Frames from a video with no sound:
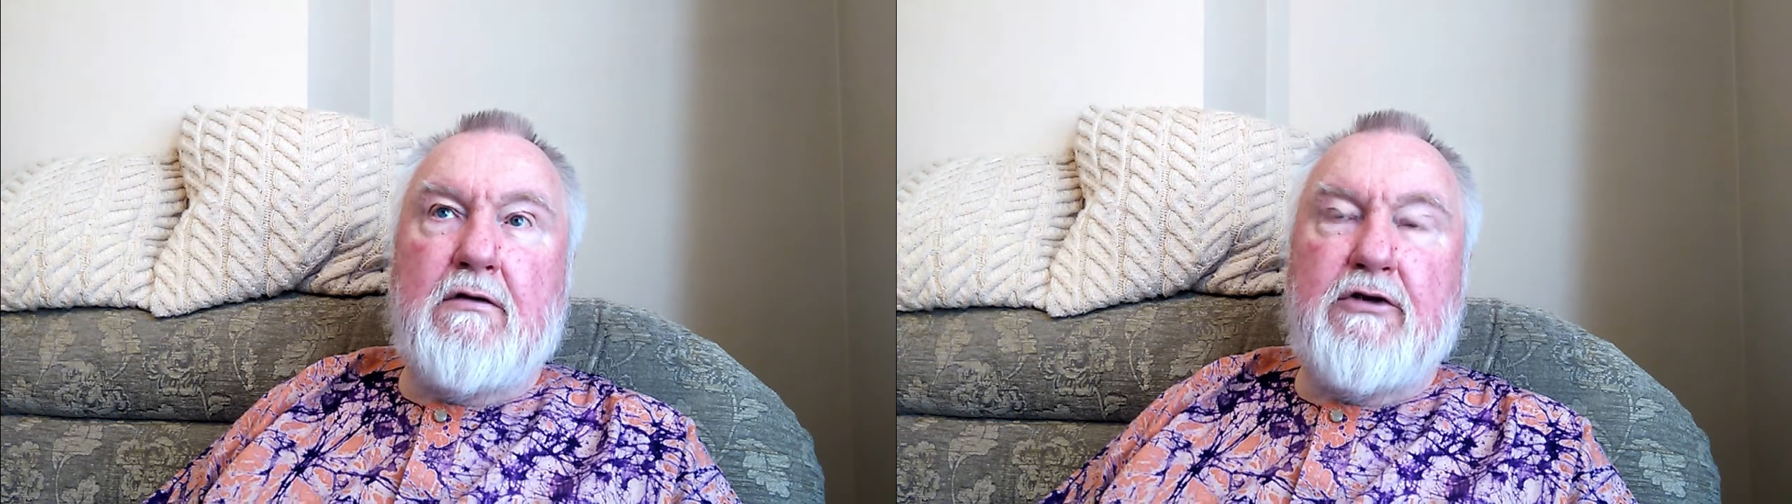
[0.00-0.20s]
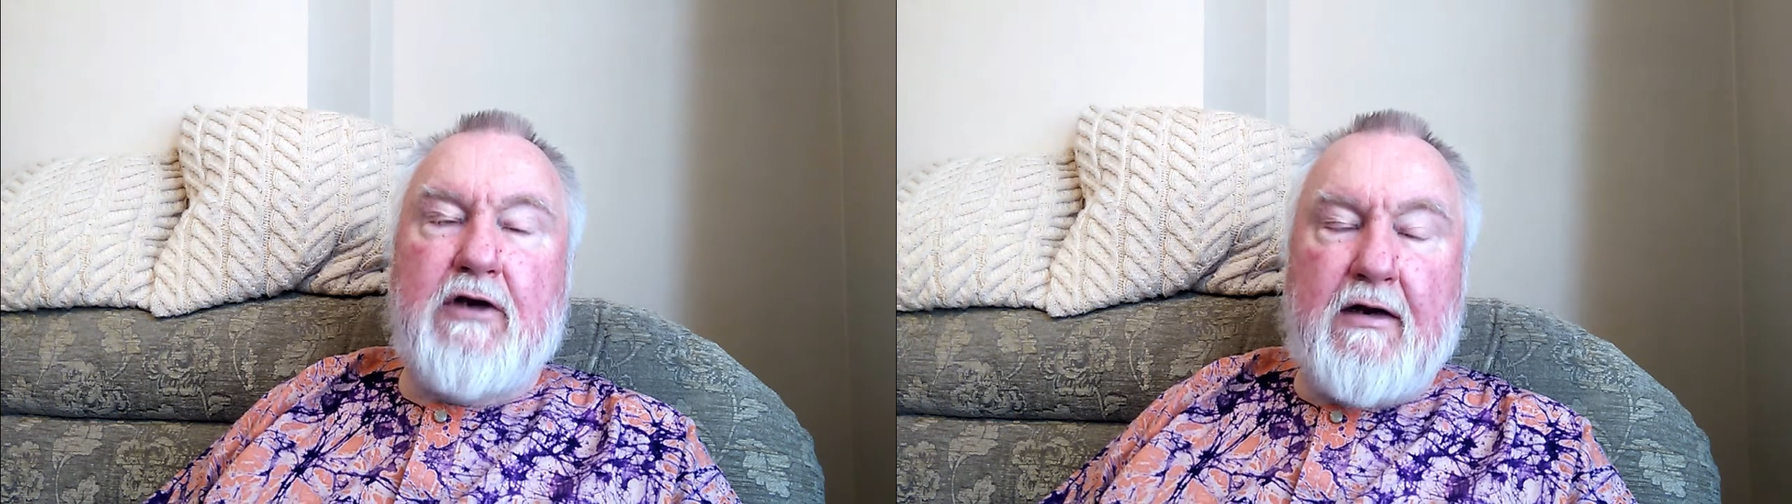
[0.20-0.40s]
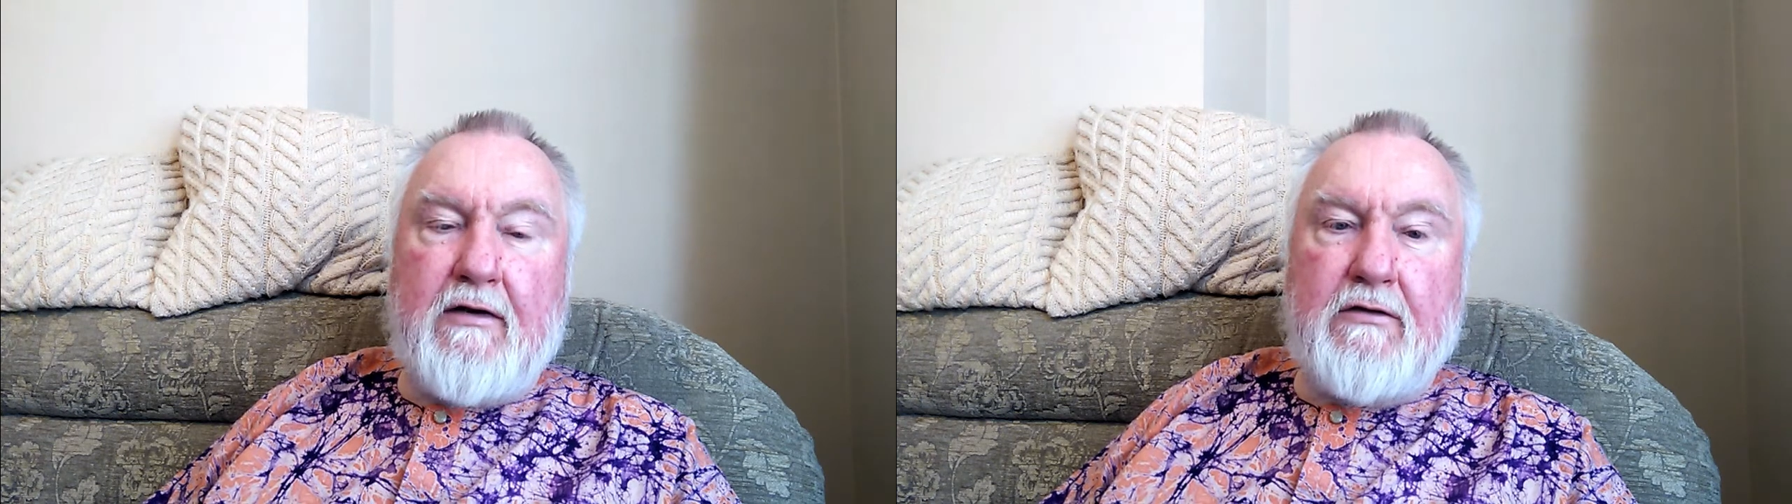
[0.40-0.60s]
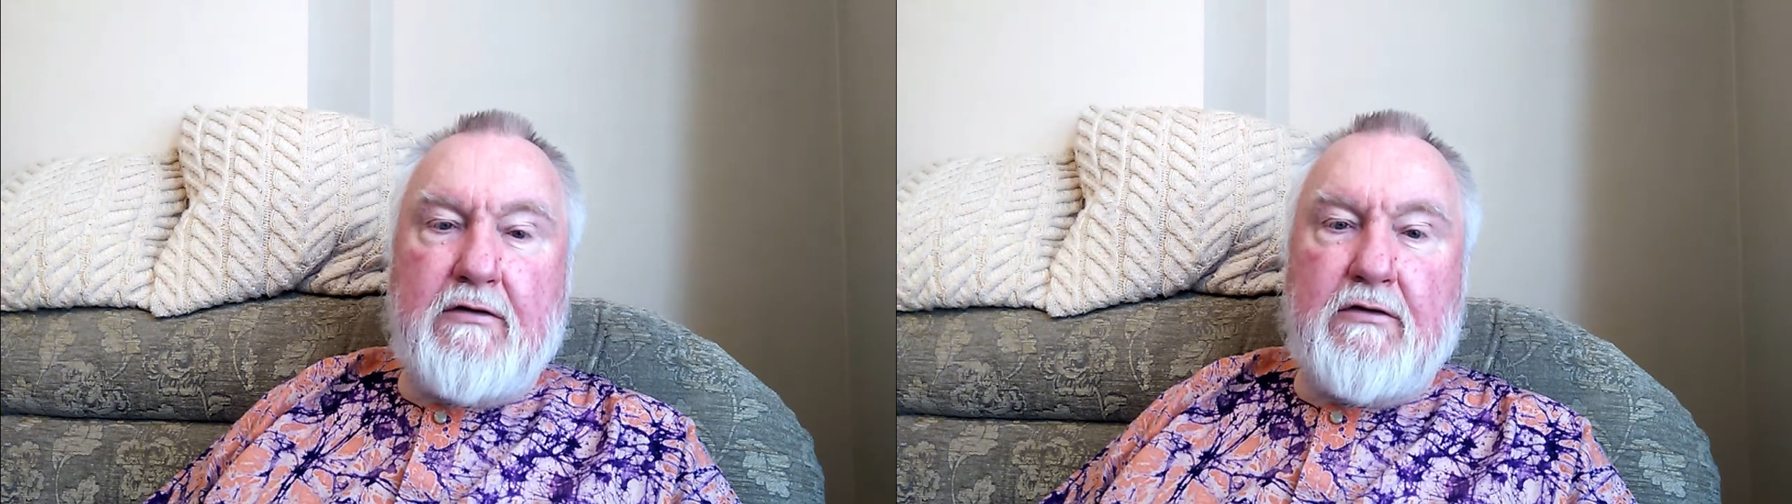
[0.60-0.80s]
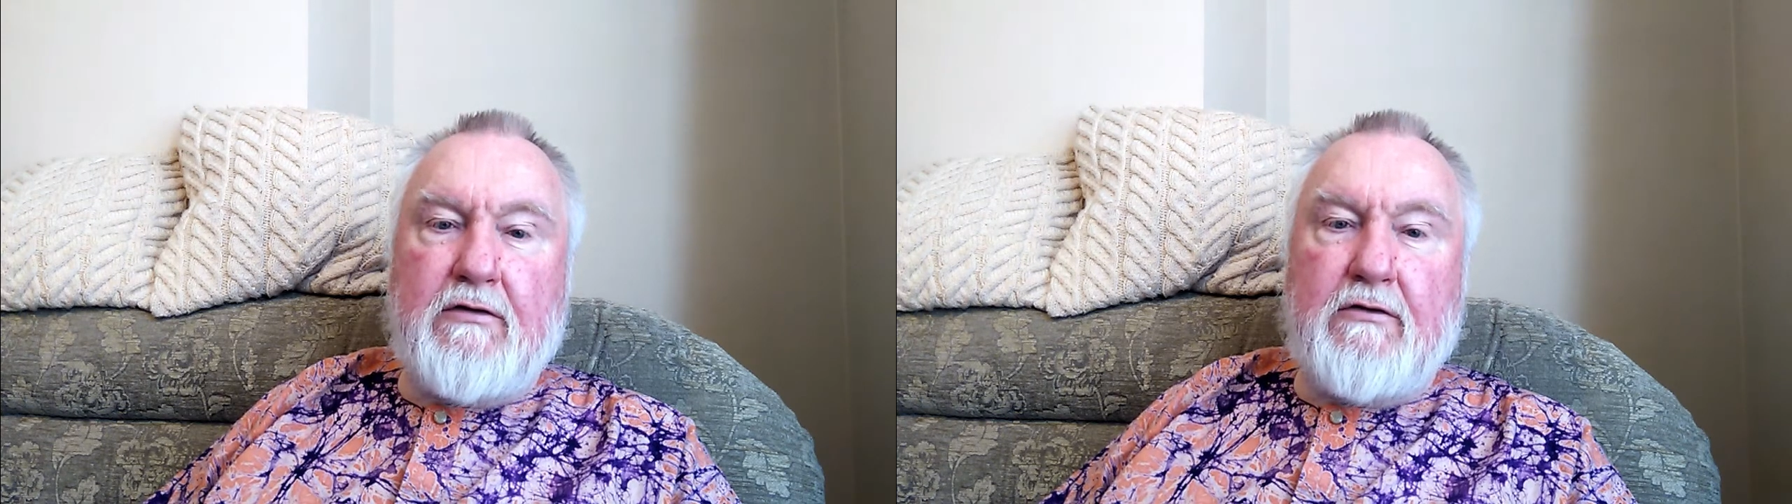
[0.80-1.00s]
challenge